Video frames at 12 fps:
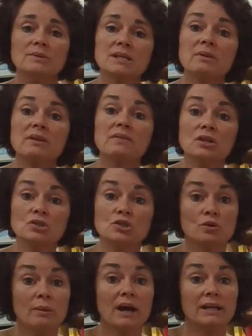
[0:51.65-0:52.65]
Some of the
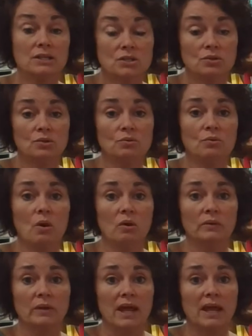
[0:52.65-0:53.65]
things you might do
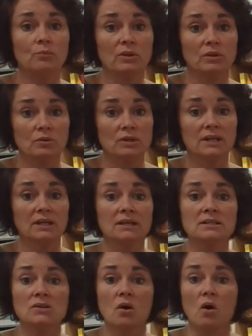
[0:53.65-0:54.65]
online with your
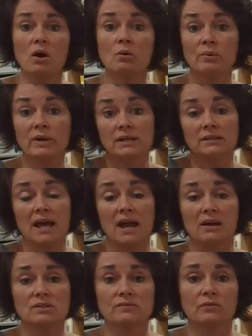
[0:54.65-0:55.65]
kids are read
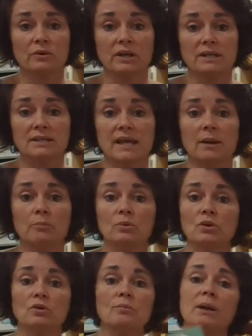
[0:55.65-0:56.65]
alouds. For
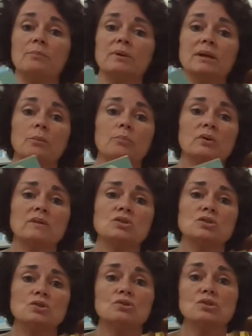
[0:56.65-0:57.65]
example, you might pick a book
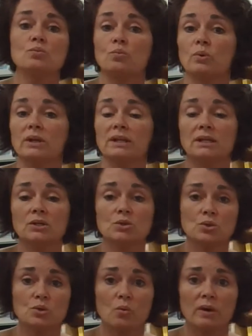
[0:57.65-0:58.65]
that you just really
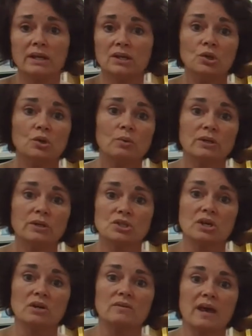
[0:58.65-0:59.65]
enjoy and you want to
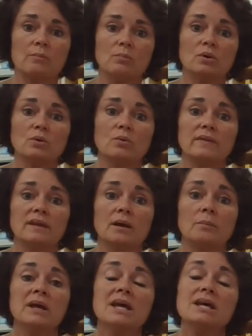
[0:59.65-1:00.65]
share that book with
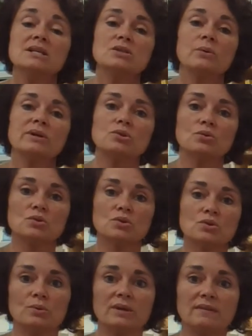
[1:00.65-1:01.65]
them. So as you're
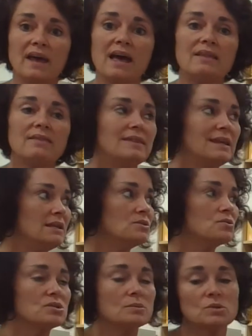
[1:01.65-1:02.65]
doing that,
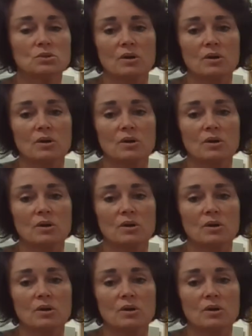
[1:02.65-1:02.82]
these are some